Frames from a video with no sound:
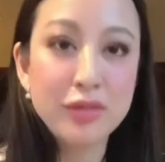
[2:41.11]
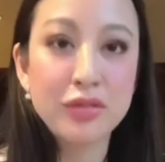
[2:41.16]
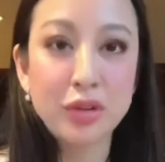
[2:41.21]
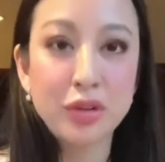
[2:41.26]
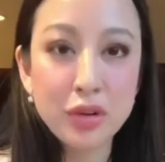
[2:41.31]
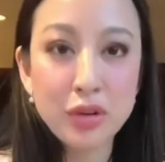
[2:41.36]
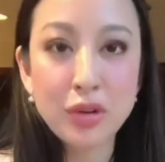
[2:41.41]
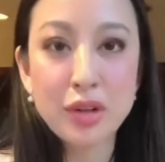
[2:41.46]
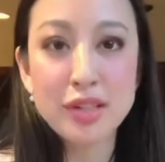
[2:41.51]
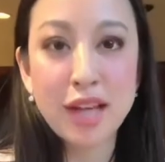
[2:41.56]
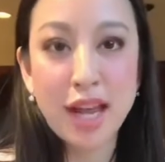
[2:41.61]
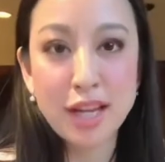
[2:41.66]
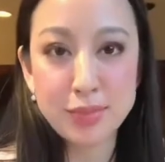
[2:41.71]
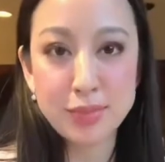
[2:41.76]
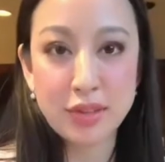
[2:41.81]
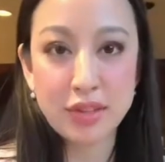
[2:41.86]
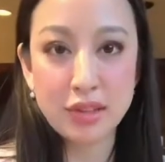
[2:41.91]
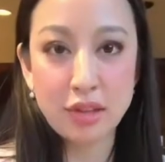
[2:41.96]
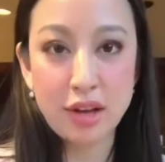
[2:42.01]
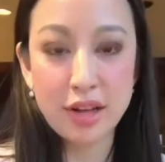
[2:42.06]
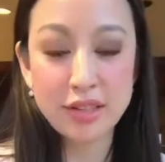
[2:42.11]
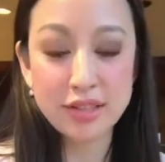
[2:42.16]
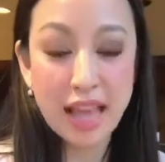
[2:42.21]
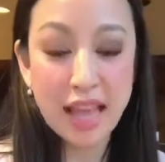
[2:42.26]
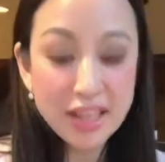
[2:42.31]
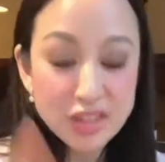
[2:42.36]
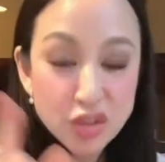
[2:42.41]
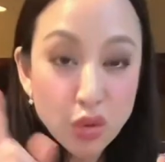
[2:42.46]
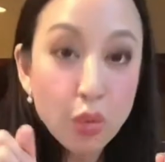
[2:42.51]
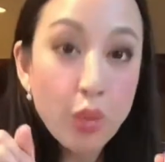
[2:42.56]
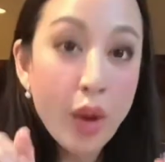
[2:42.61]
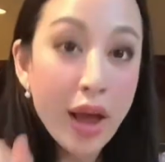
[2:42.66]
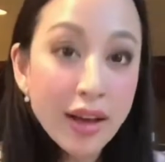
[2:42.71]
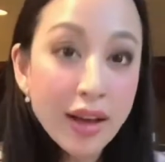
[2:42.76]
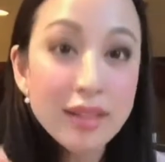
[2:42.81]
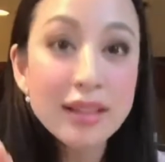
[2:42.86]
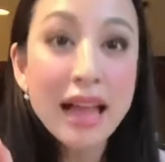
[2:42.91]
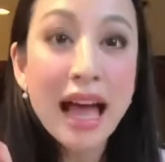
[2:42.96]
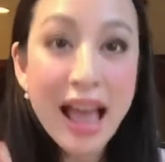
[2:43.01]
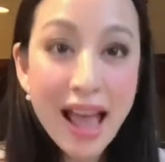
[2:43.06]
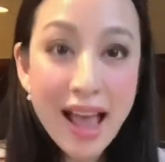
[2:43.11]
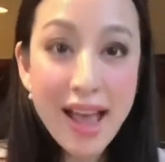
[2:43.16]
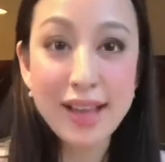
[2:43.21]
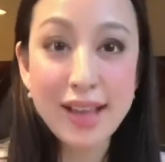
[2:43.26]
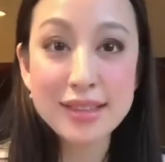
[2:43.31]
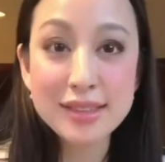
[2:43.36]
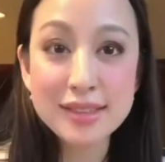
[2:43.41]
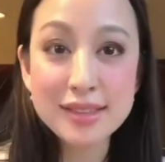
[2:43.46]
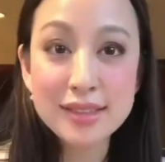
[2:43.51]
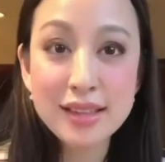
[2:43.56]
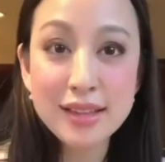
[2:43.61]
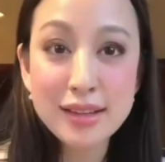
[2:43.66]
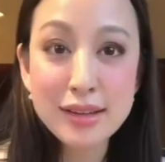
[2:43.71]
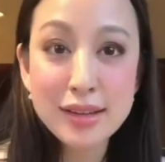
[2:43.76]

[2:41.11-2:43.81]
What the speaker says: further attachment loss, as well as